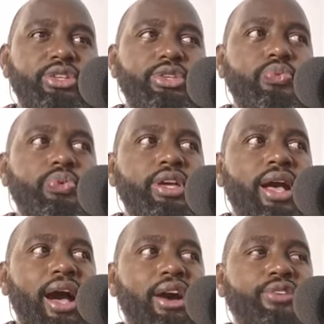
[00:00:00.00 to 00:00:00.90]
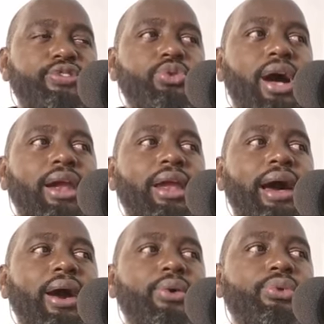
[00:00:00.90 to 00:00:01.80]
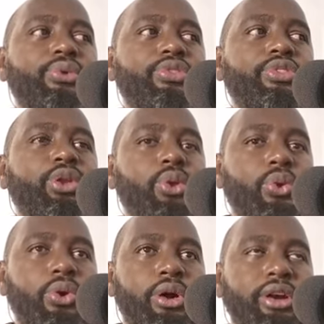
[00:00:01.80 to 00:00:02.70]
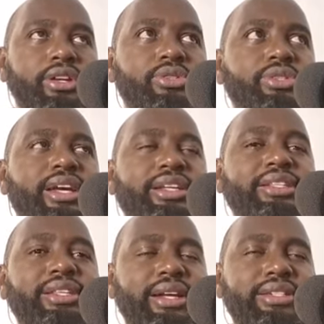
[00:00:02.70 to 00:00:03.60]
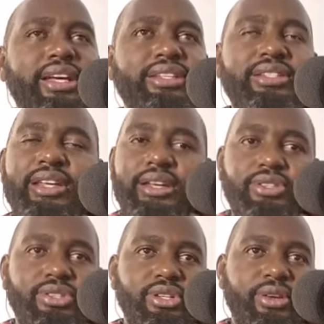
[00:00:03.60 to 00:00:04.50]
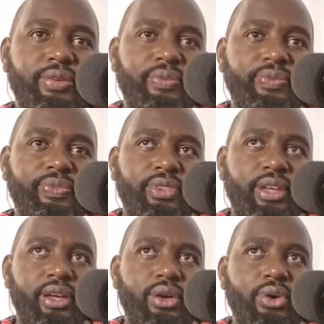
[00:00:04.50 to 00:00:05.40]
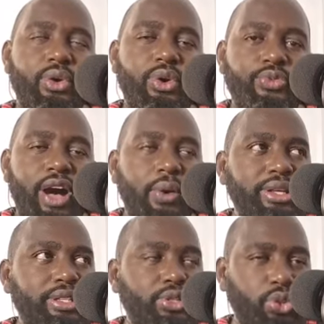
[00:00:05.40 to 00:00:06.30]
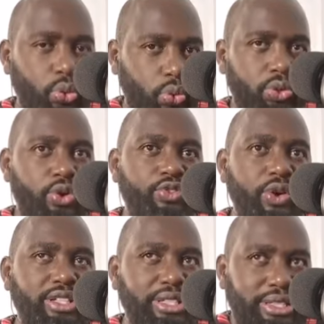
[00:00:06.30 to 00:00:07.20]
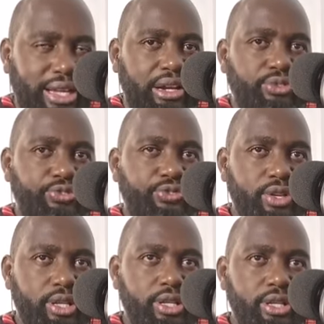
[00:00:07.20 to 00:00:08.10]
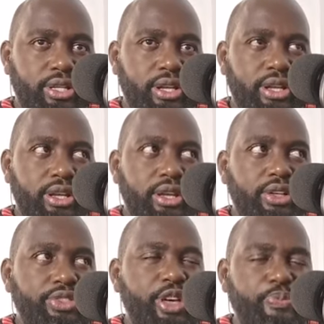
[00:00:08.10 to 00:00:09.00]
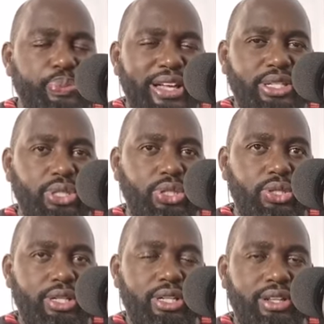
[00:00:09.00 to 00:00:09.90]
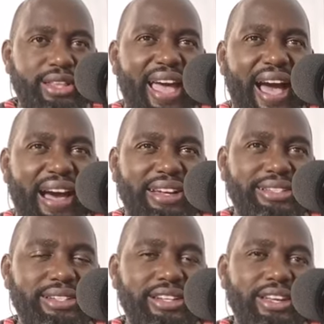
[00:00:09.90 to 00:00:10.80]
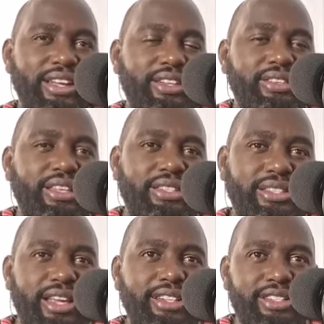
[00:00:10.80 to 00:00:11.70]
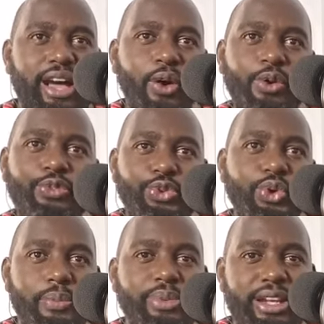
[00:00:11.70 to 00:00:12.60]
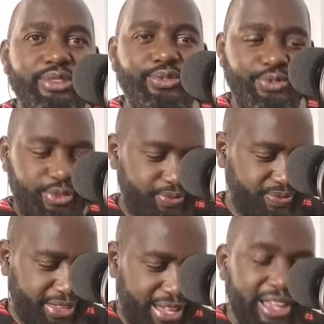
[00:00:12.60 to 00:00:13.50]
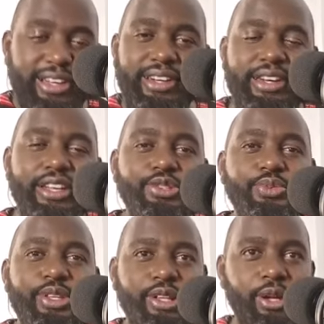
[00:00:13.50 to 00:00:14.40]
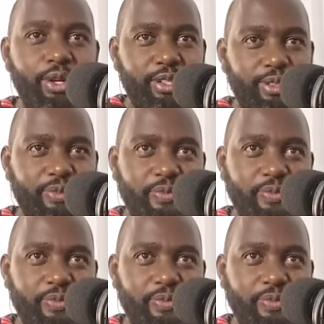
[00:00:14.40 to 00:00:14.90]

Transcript: We have to allow the Lord to take center stage of our soul, of ourself, the person, the heart, the center of your belief need to be the Lord.